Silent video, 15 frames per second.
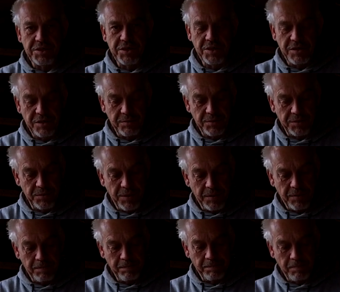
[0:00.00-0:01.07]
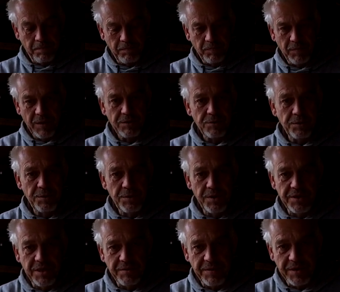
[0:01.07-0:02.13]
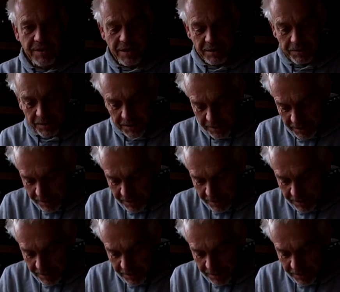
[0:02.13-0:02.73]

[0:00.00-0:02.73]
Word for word: deter them as well so I thought I'd give it a go